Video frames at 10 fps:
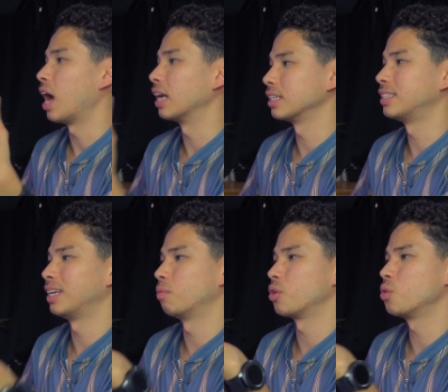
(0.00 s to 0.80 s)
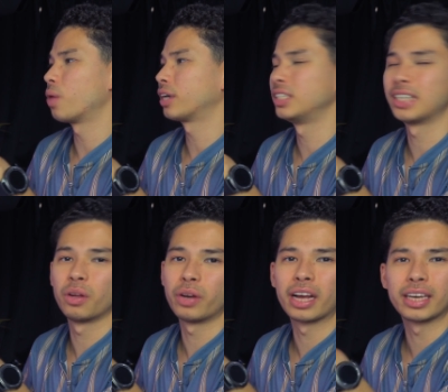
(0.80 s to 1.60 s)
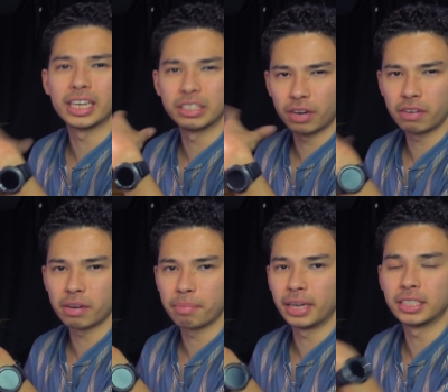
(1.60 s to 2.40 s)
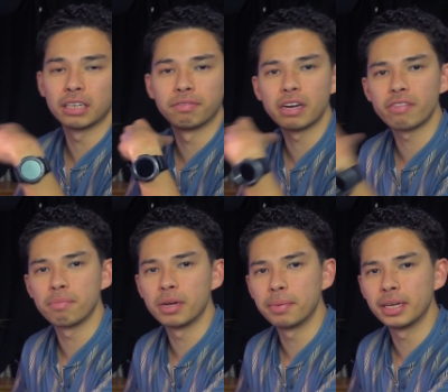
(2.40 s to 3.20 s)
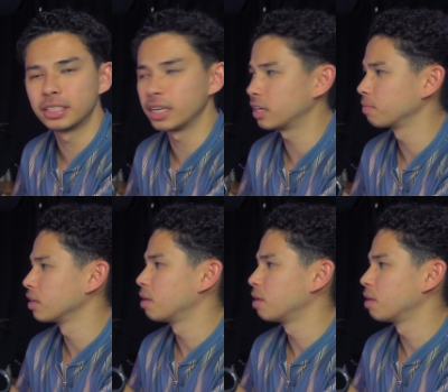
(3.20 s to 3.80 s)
As I said, when you actually download Anki, it's very, very basic, very, very minimalistic,